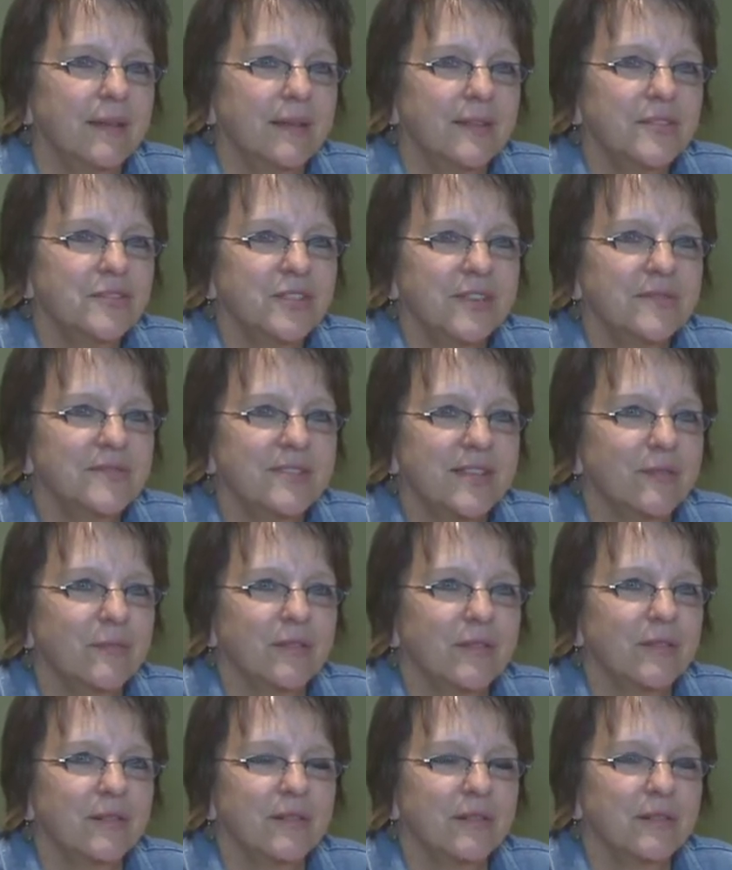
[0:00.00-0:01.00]
shifts that
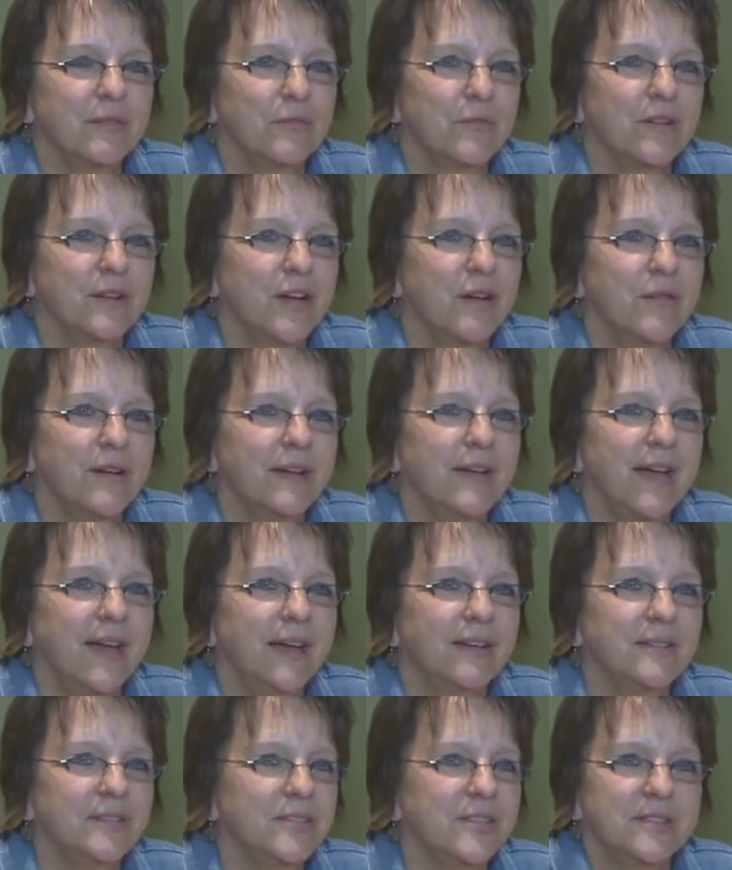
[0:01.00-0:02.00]
were going
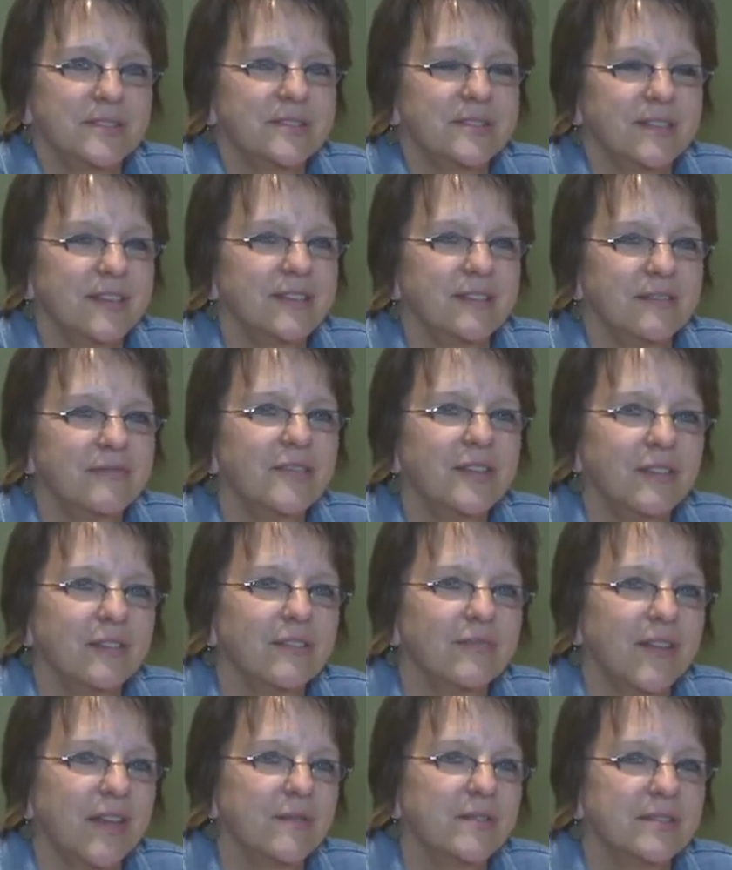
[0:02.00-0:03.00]
on, just to get a
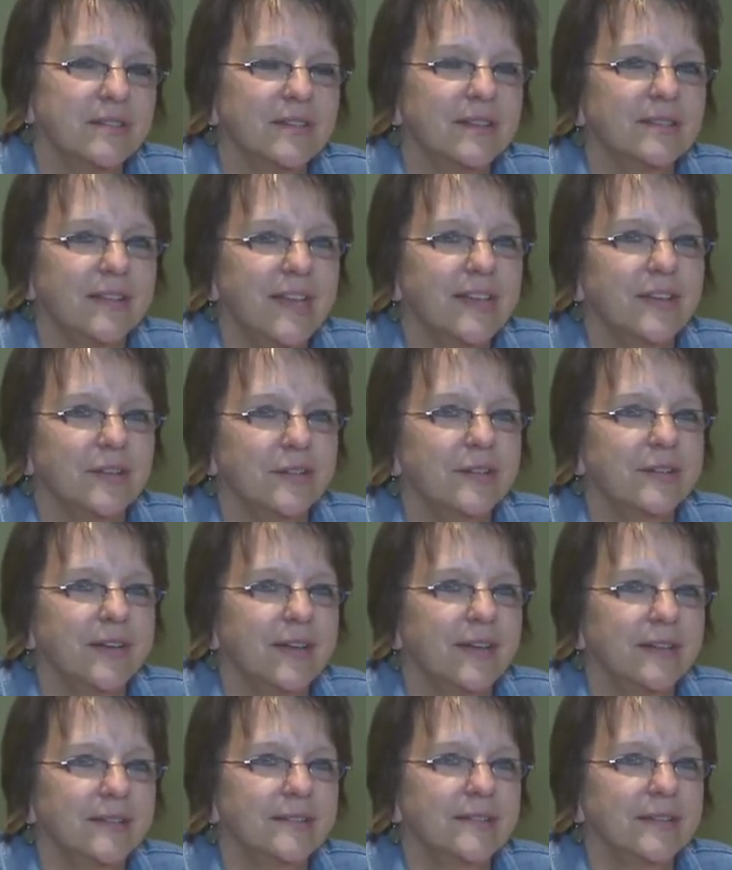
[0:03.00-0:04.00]
feel if I was going to like it or
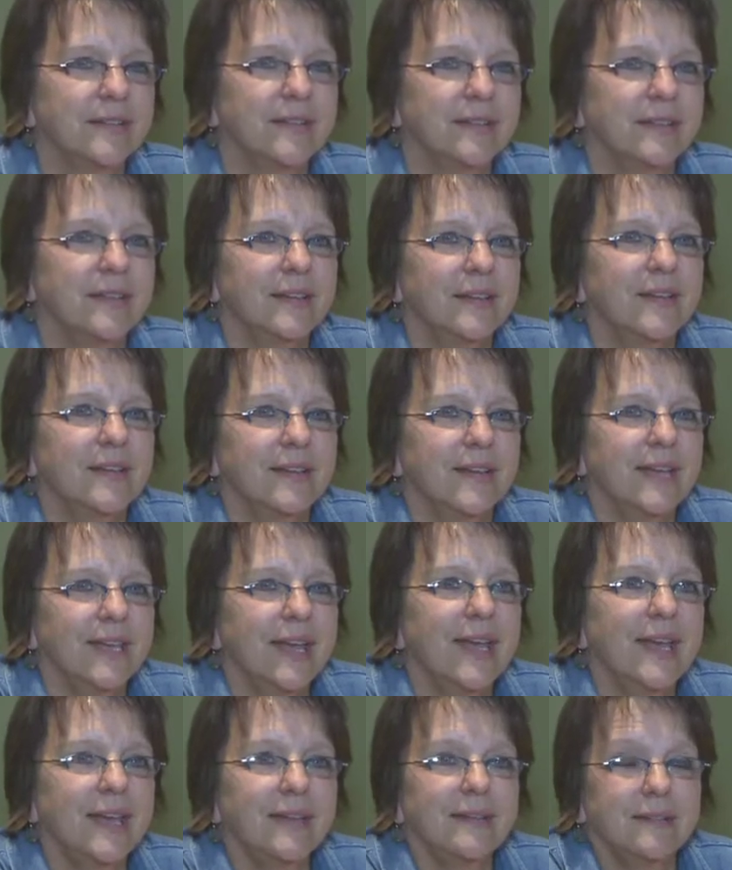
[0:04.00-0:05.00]
not.
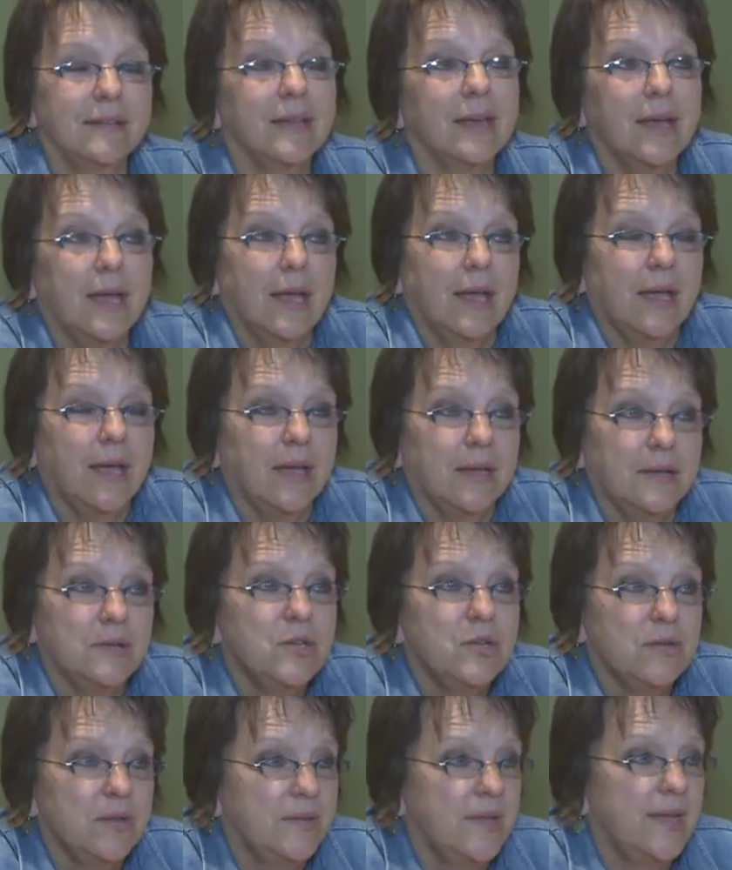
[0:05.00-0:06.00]
And I
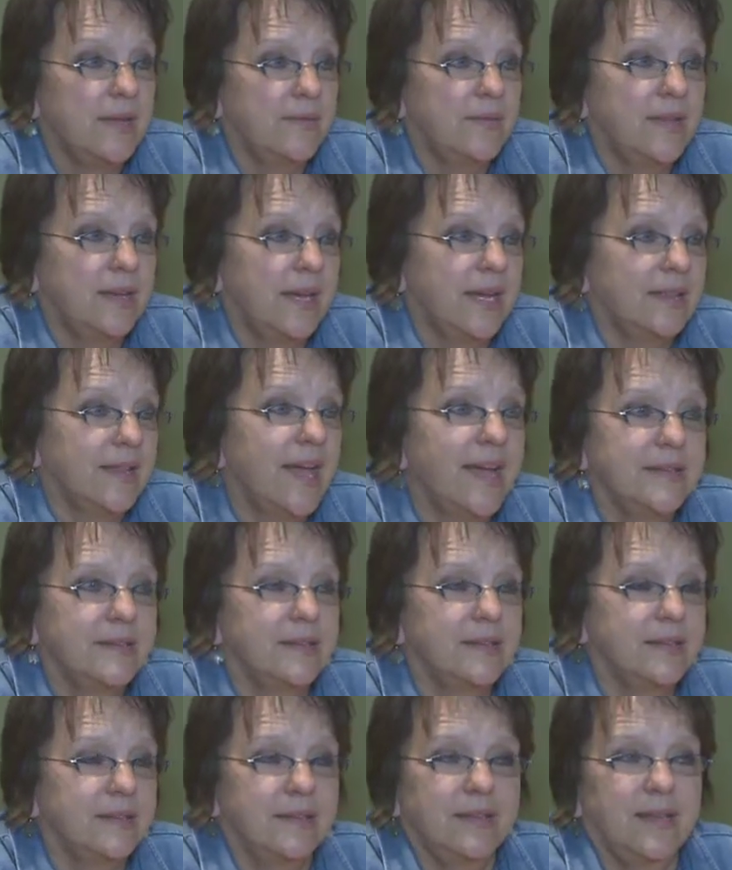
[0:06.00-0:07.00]
knew then that I liked
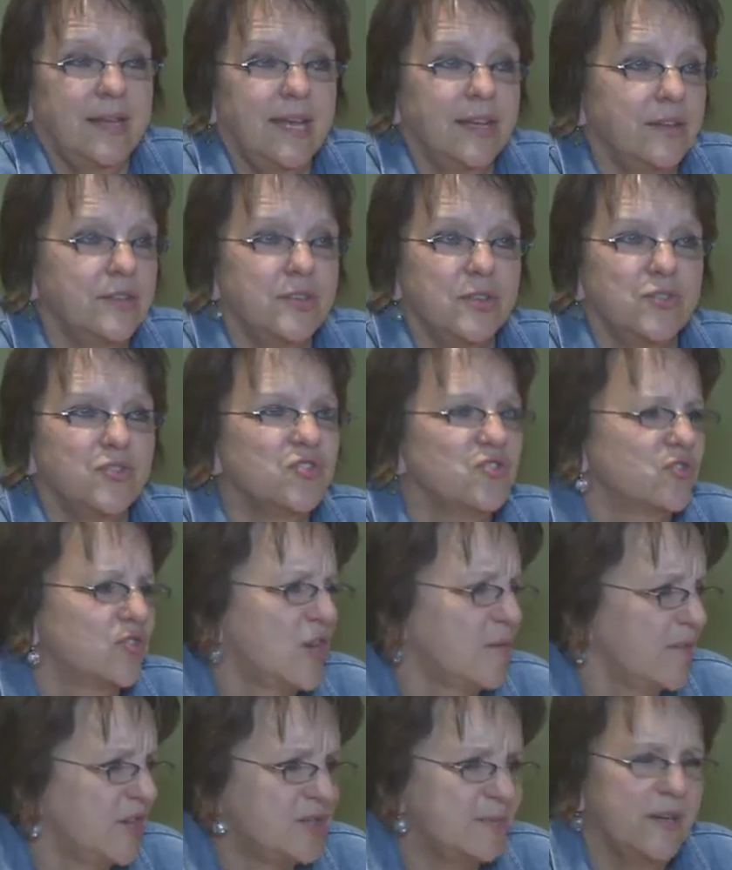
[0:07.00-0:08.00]
it, and I could do
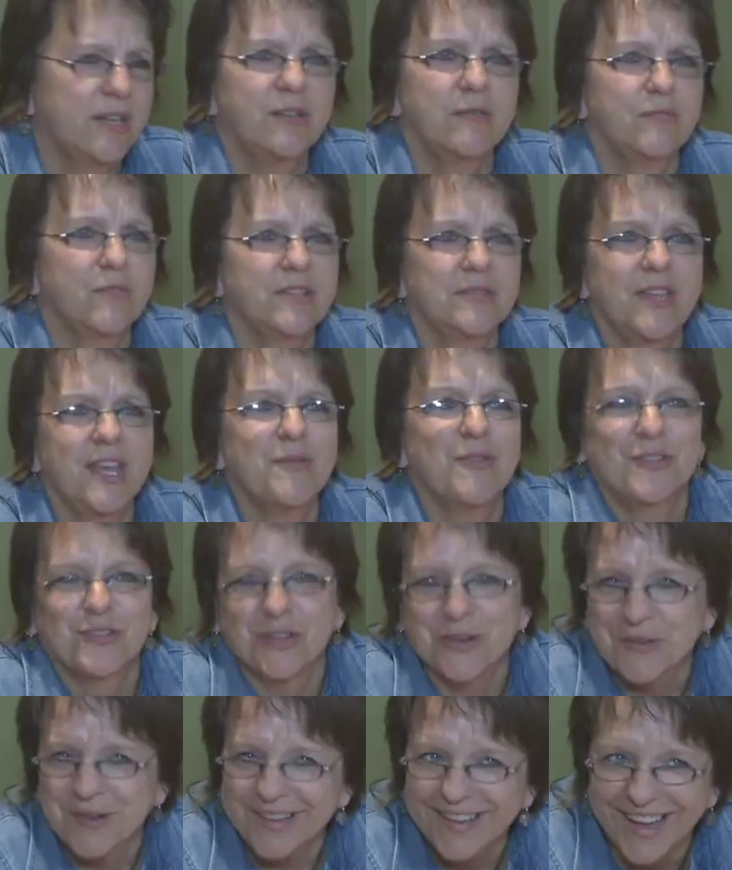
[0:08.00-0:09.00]
so much better than what they were
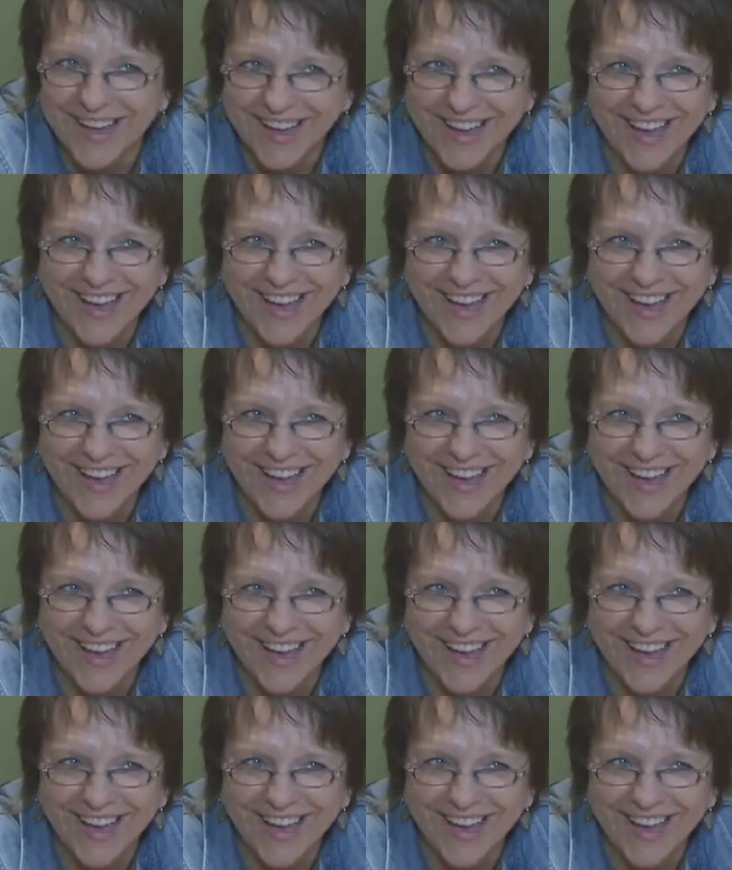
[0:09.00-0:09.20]
doing